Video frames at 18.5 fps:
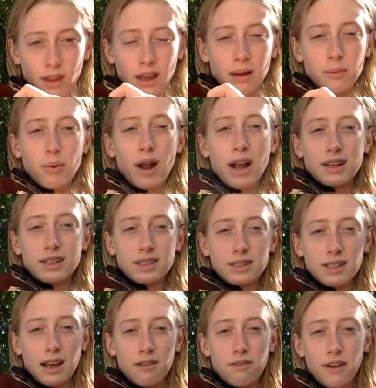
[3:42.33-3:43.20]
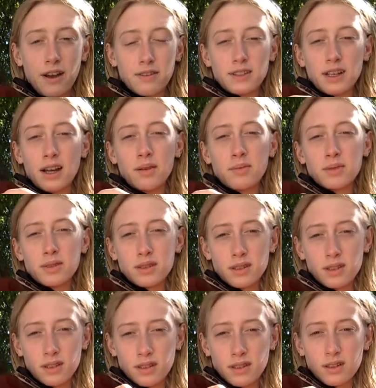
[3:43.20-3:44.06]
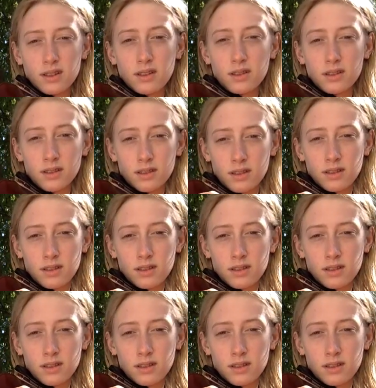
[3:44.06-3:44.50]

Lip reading: And practice that 5 times. And